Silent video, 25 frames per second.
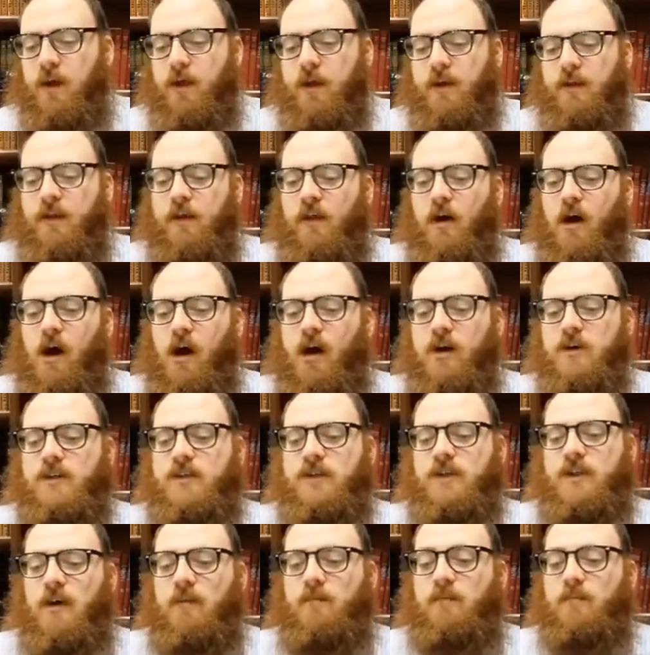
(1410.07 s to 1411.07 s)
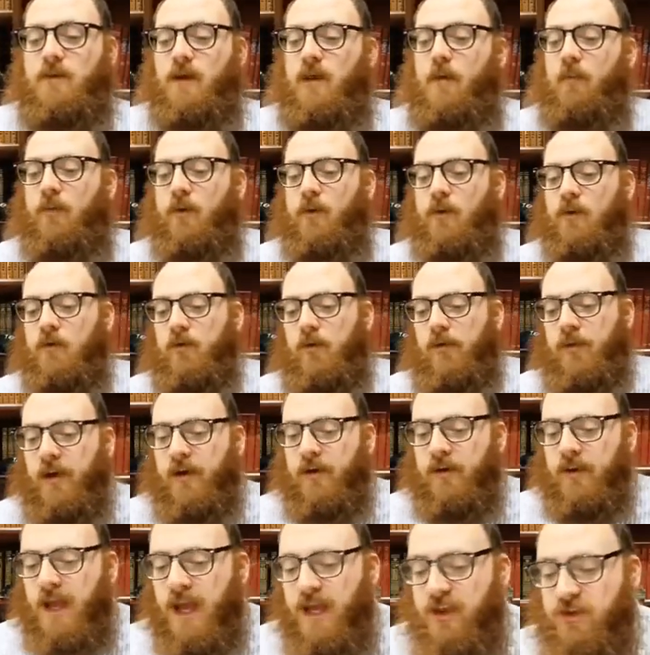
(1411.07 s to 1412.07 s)
there are some people who
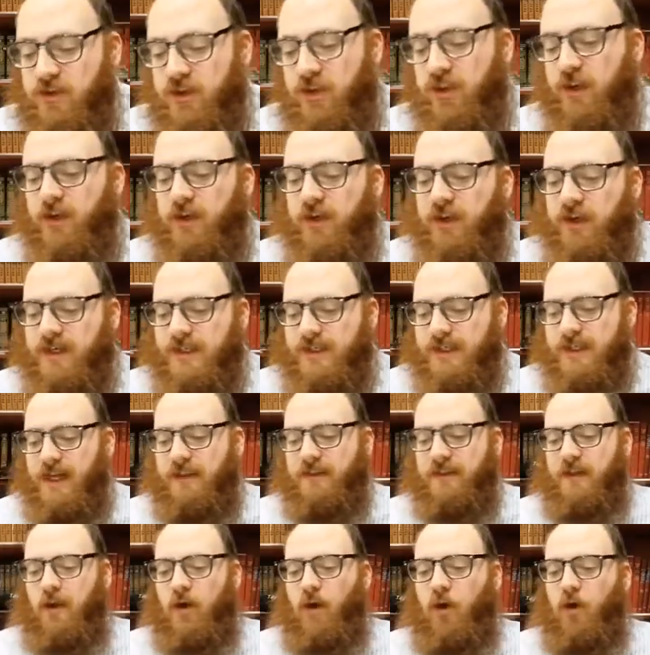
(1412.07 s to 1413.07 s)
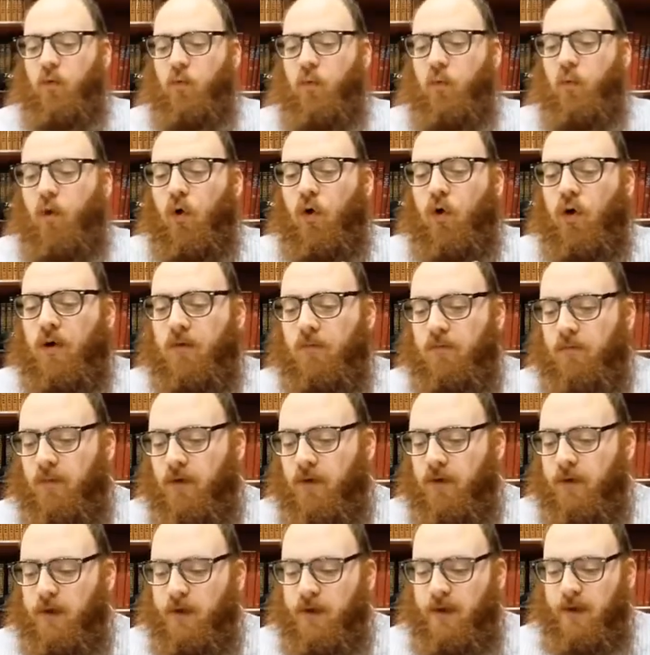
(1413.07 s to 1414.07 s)
their nature is that they are warm
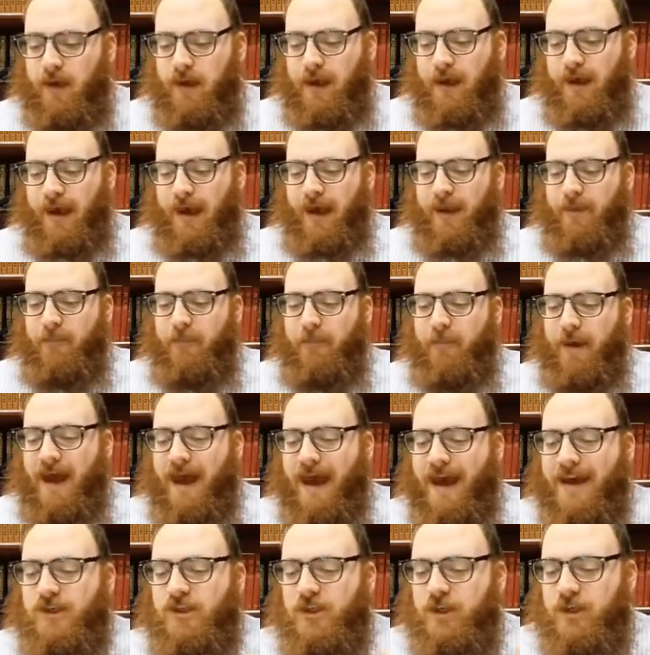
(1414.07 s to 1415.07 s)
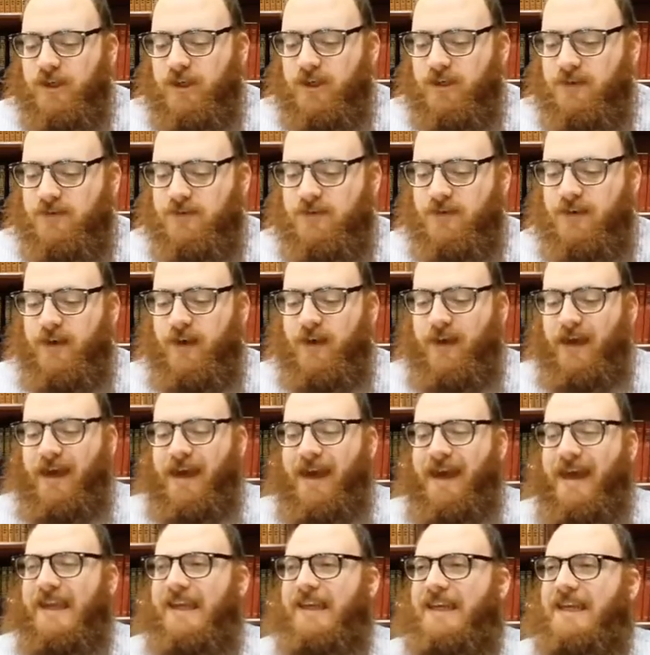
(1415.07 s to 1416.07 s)
and passionate
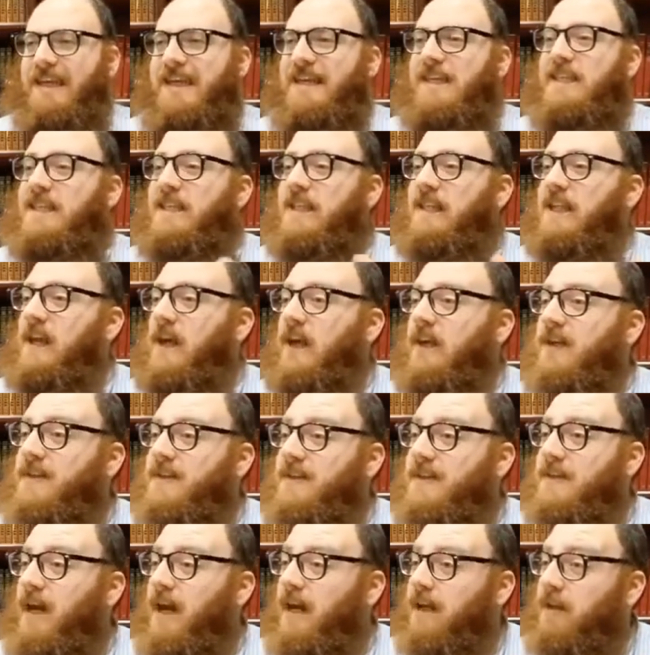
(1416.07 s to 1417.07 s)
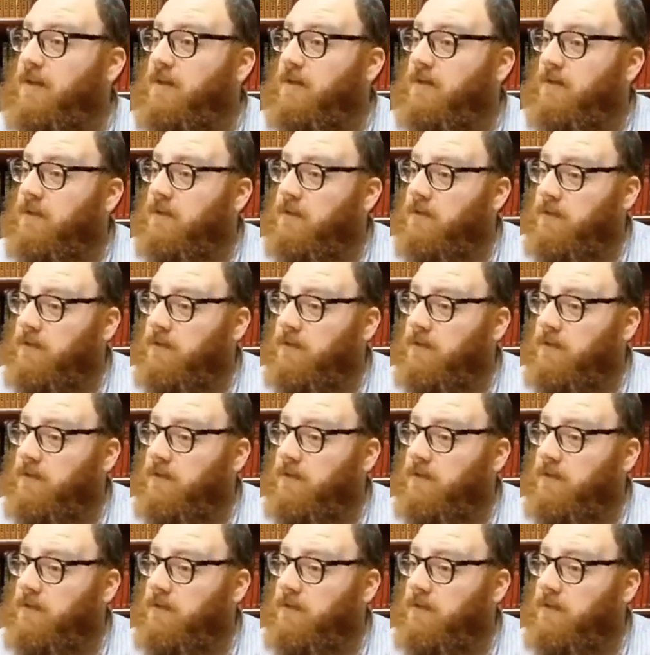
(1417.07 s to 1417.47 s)
and easily excited.